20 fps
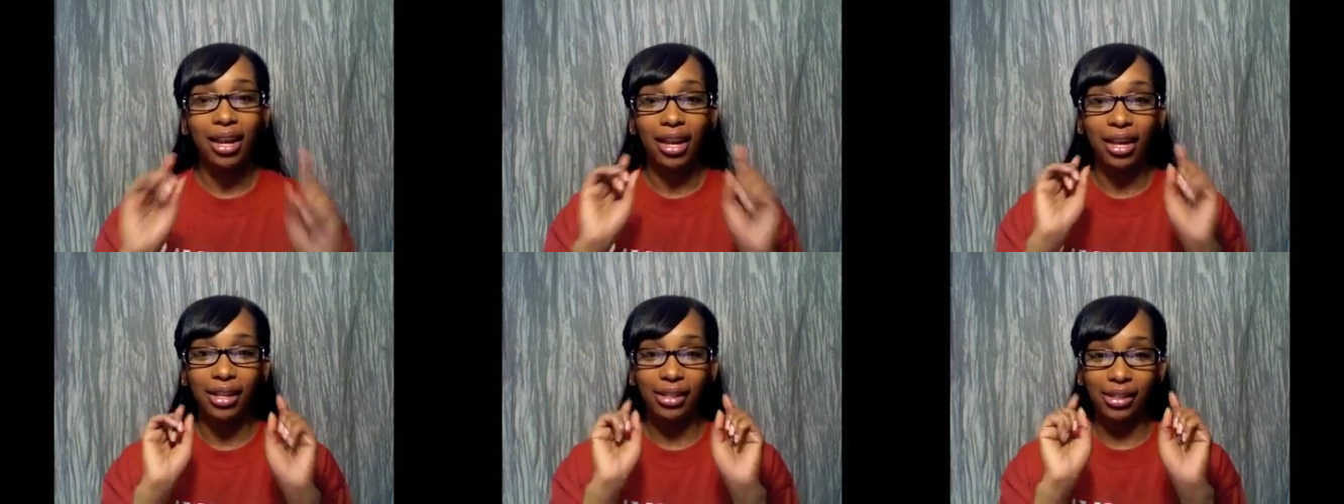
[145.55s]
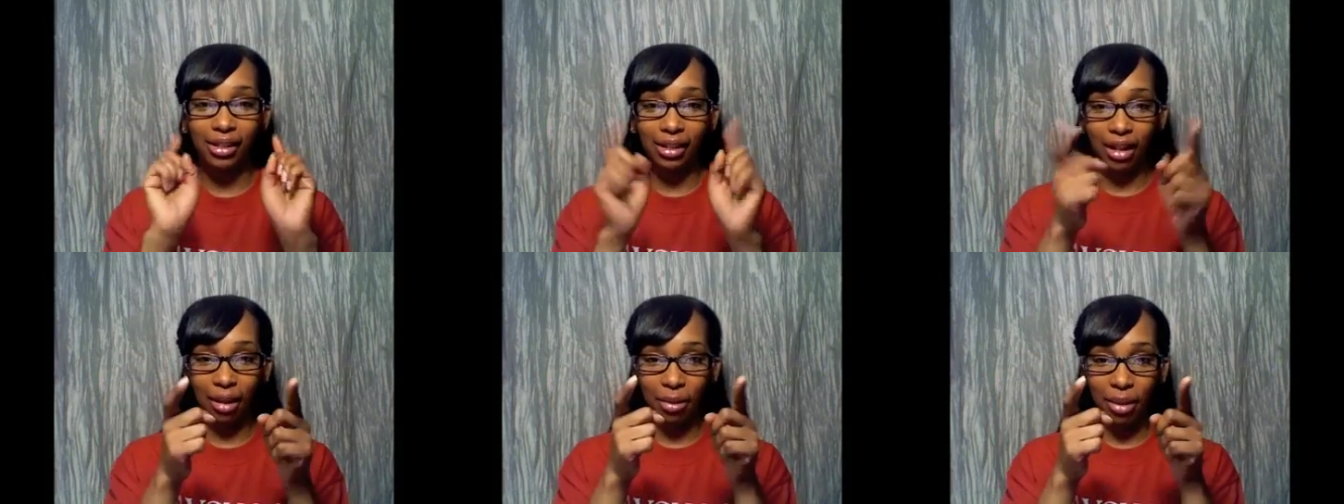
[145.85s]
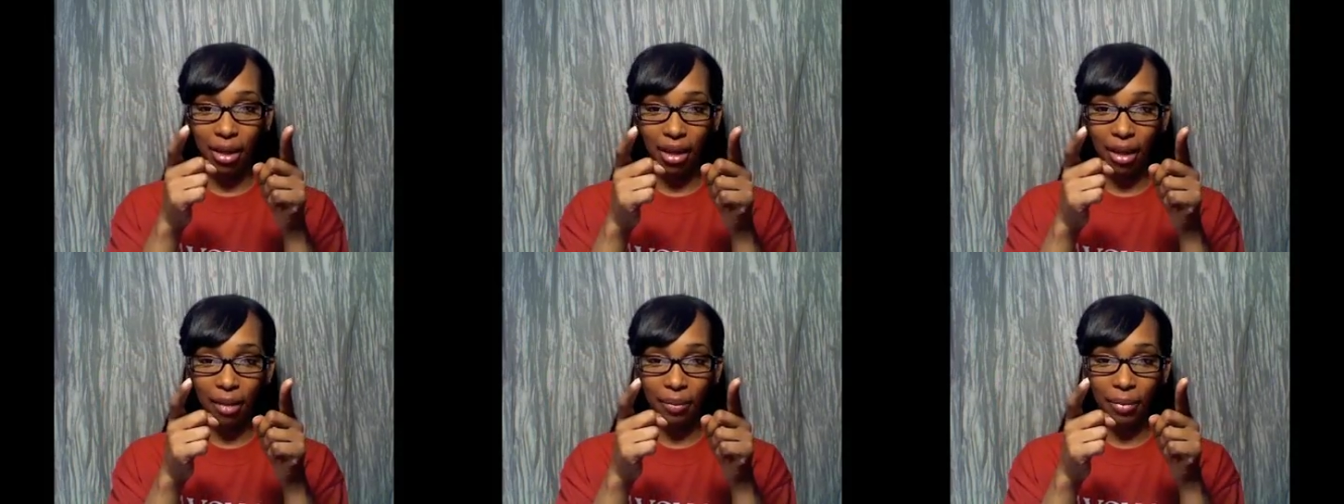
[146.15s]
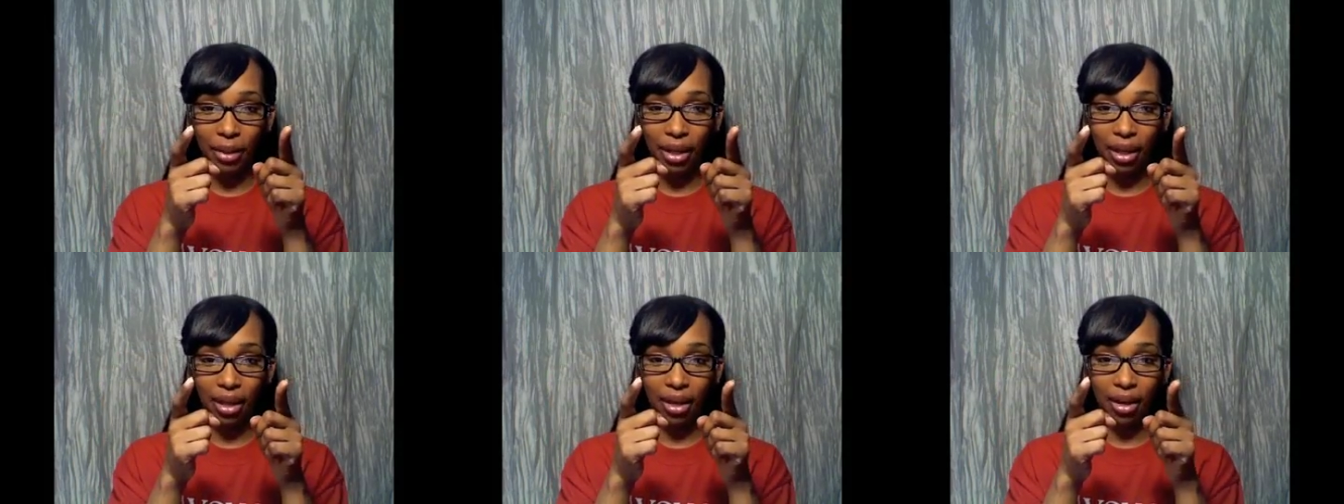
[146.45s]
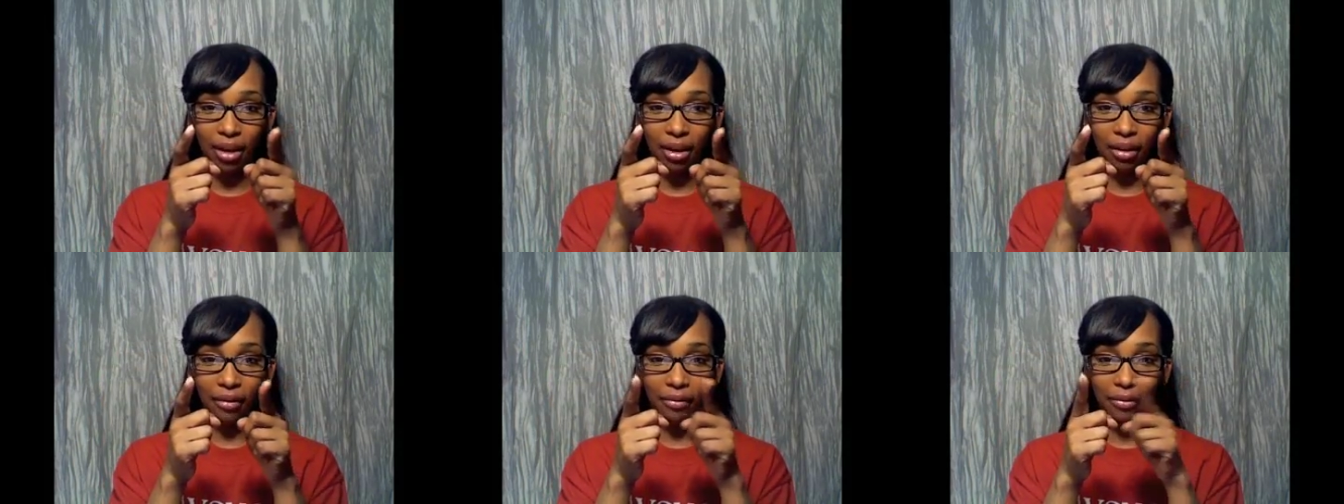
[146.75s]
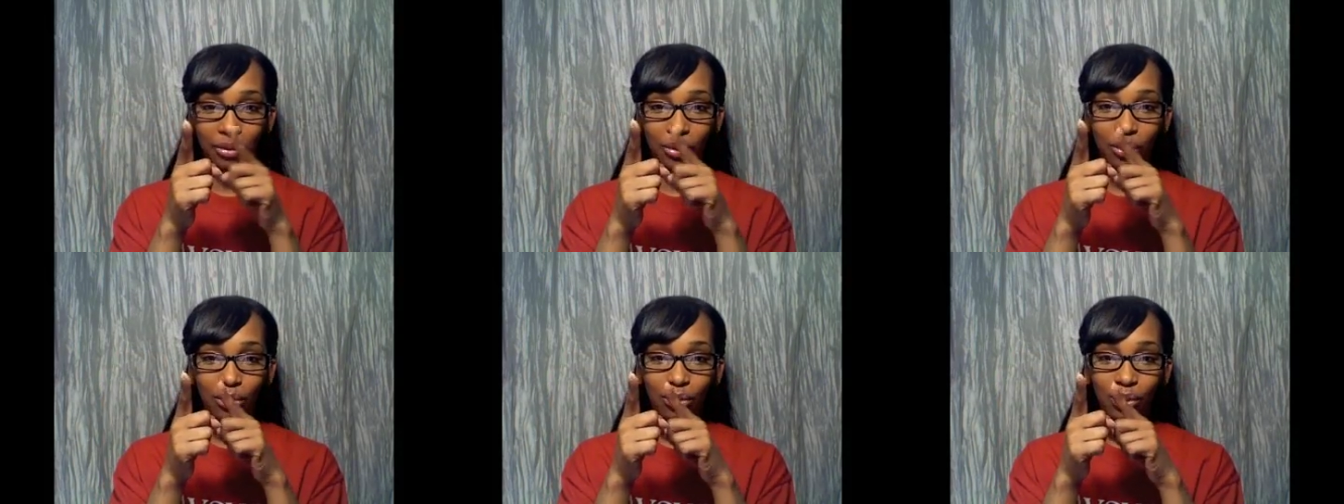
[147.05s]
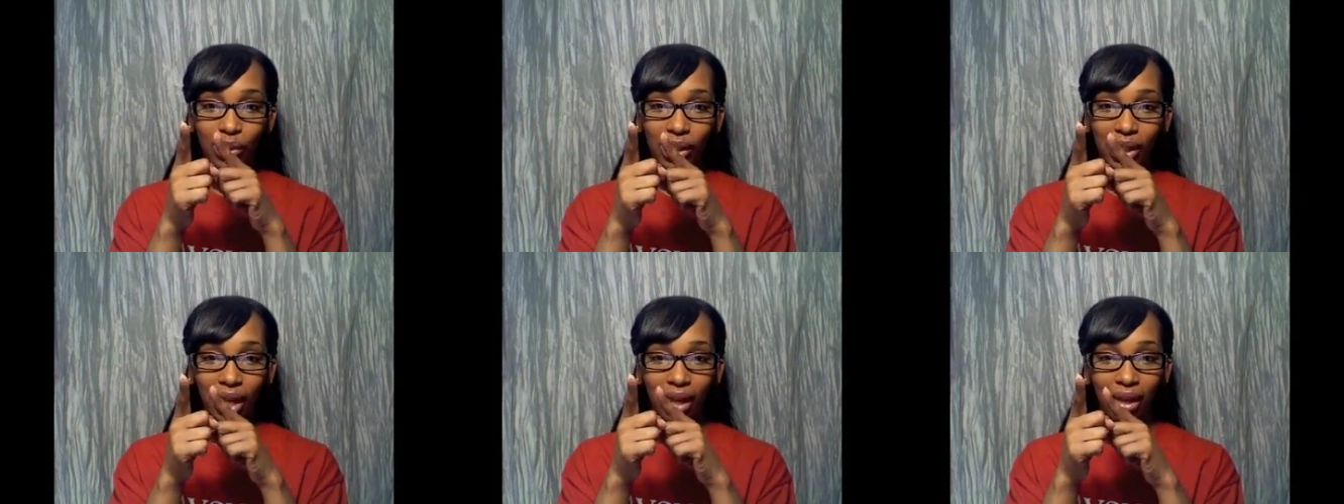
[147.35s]
it's coming up in a few
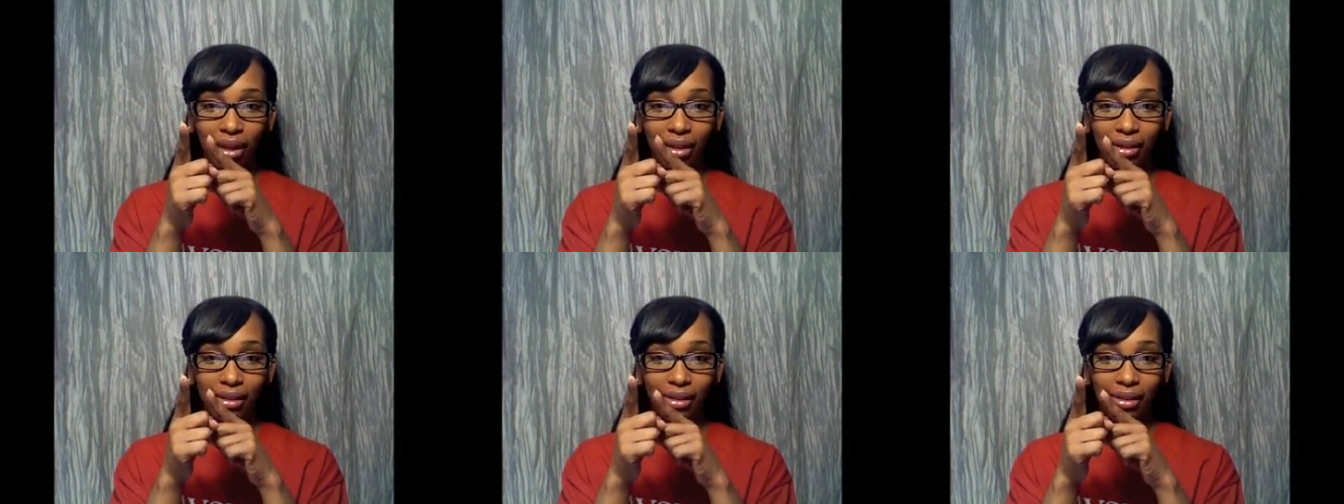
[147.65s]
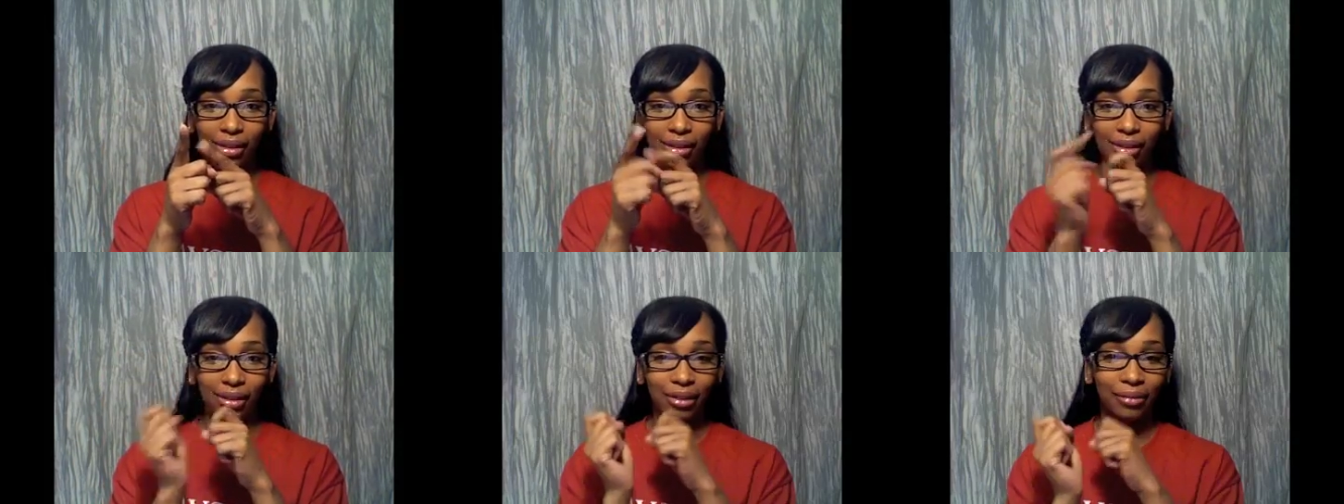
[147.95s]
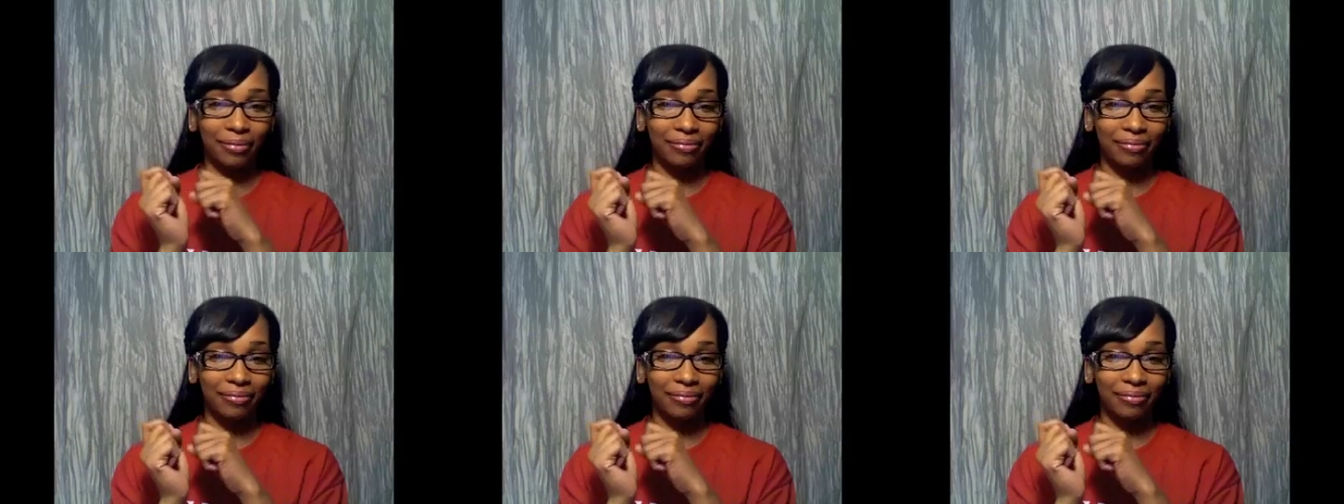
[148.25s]
seconds